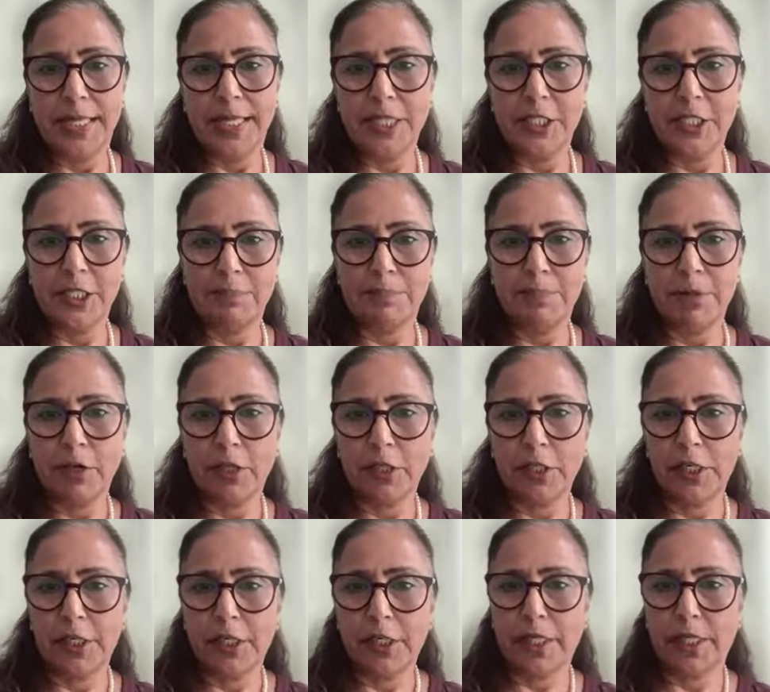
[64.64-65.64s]
This
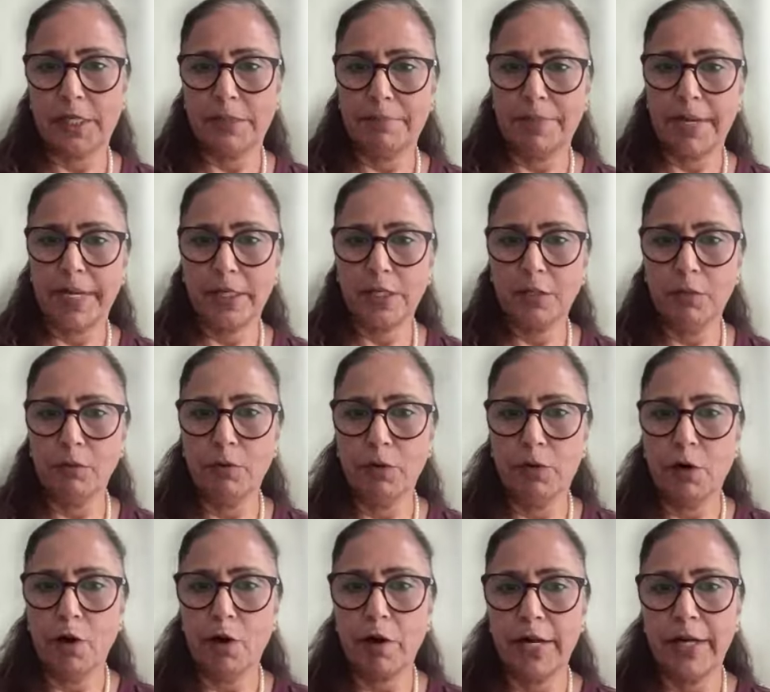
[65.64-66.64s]
book by
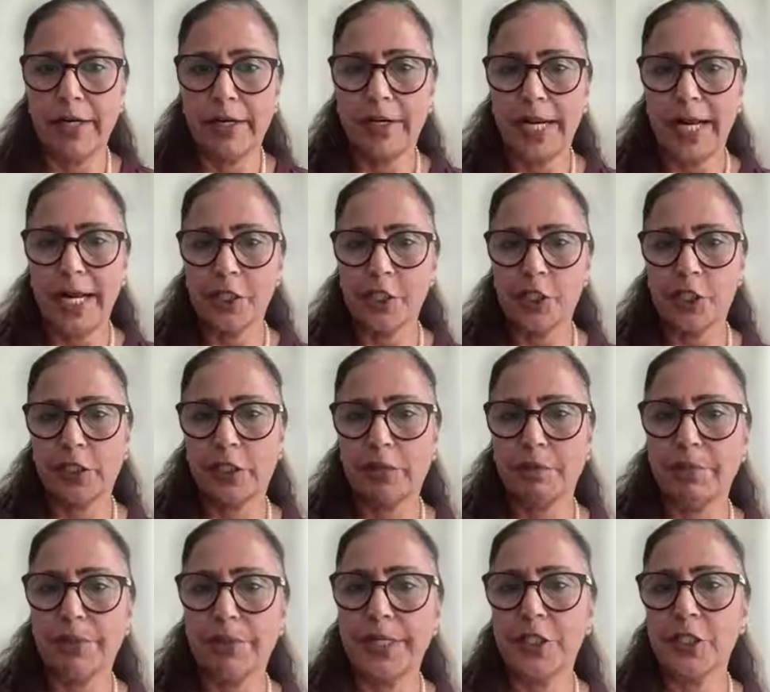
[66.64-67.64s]
Kluwer Law International
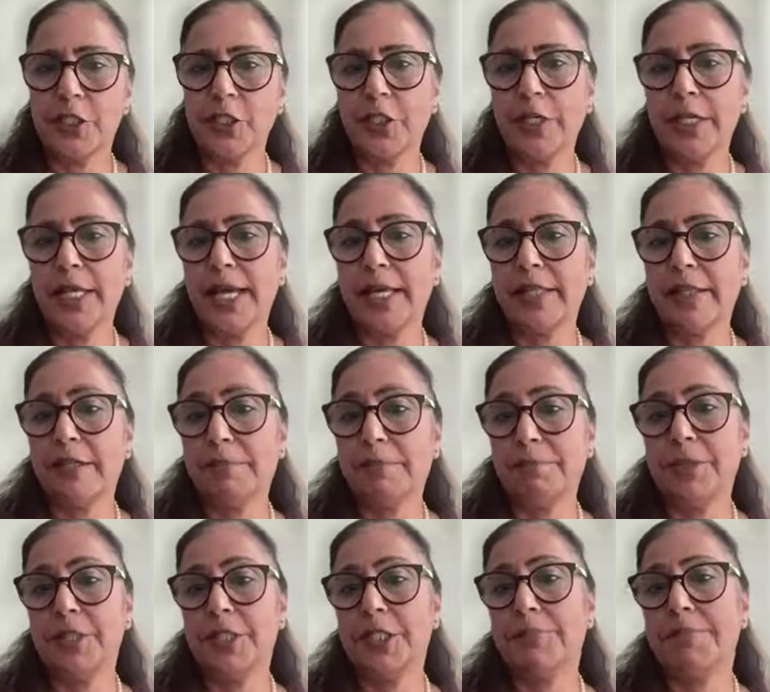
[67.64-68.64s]
brings together
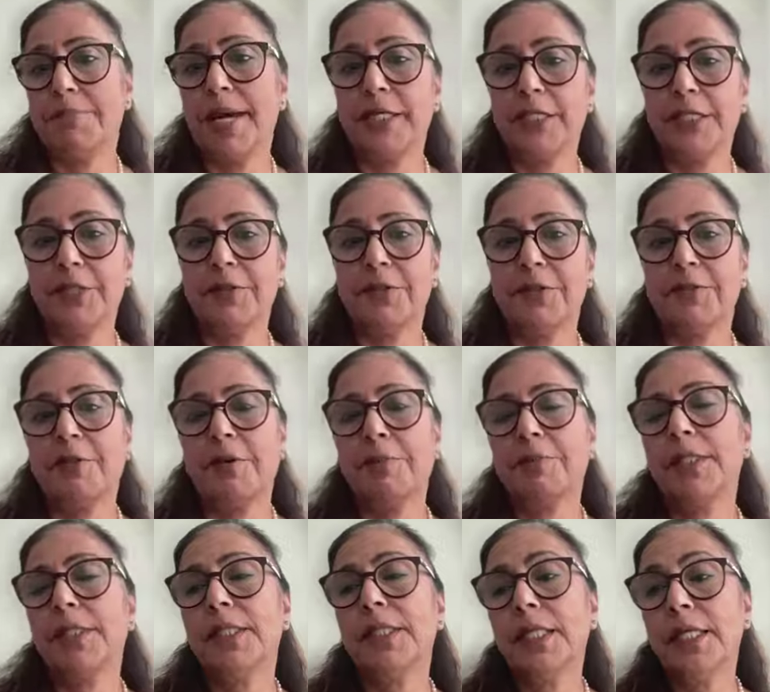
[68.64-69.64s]
perspectives
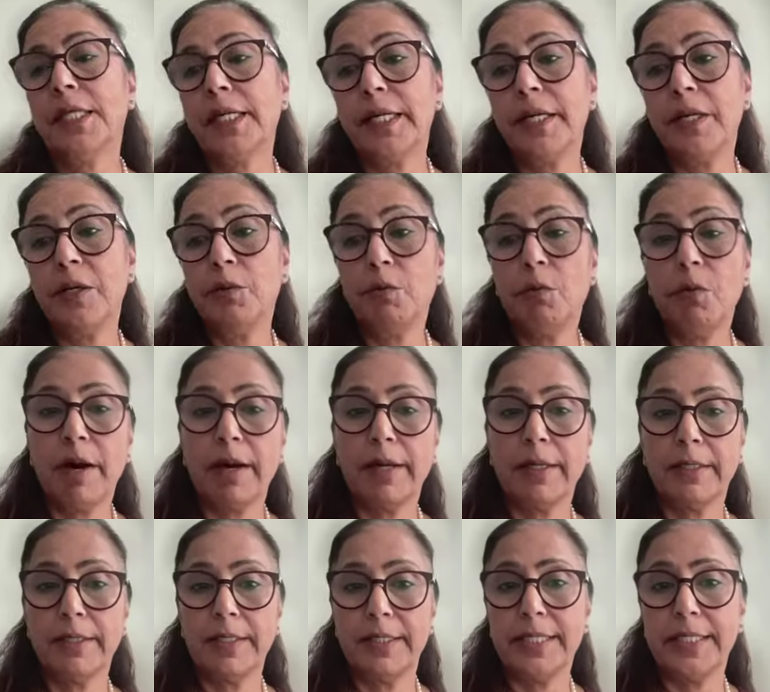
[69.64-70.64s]
from
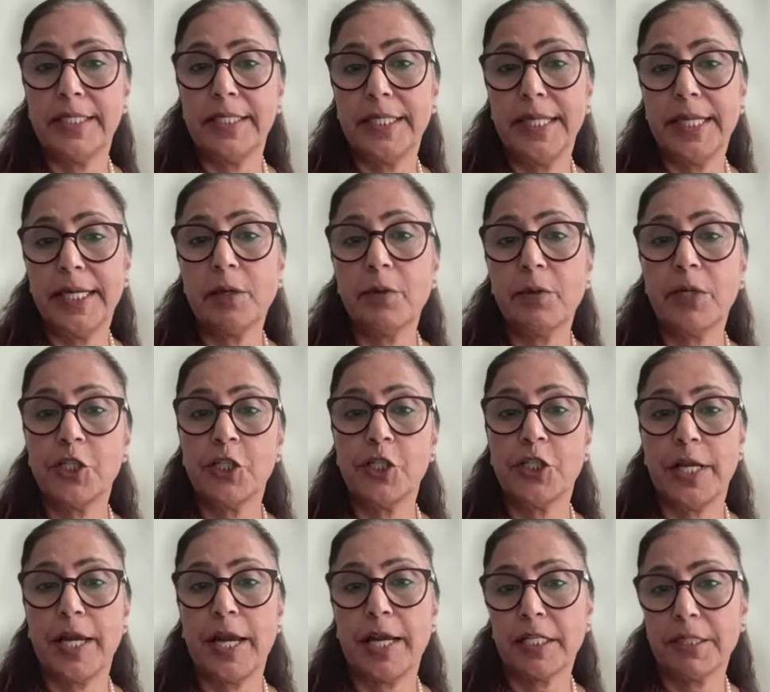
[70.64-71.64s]
31 distinguished
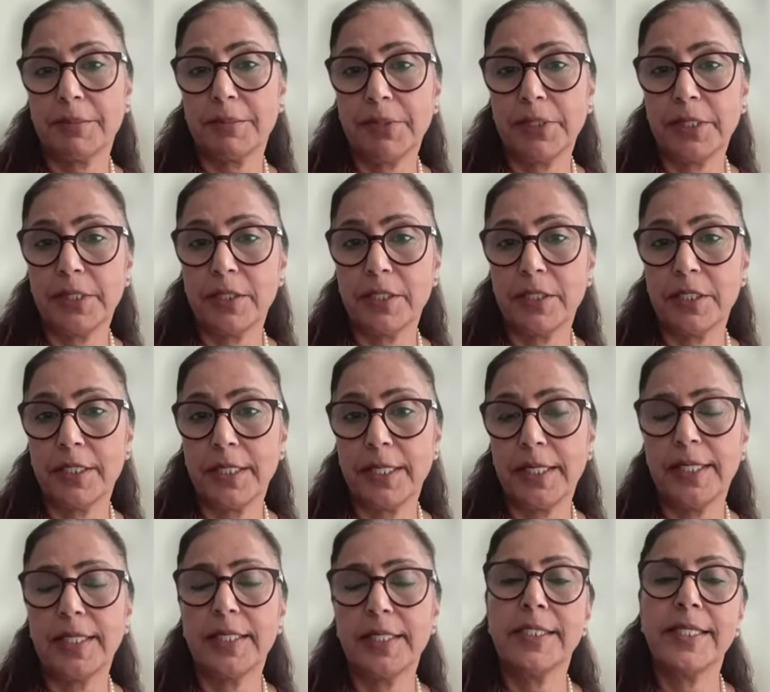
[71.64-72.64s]
experts
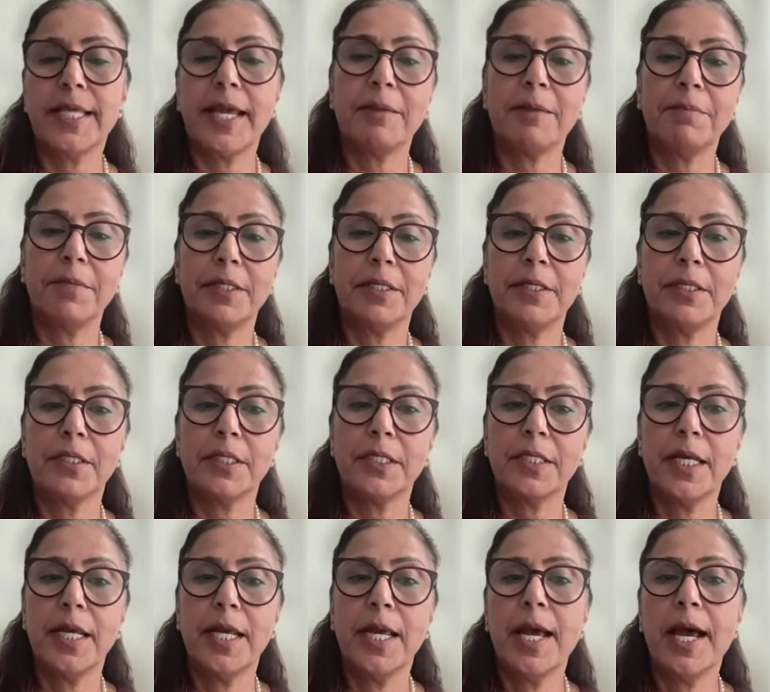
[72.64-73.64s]
and examines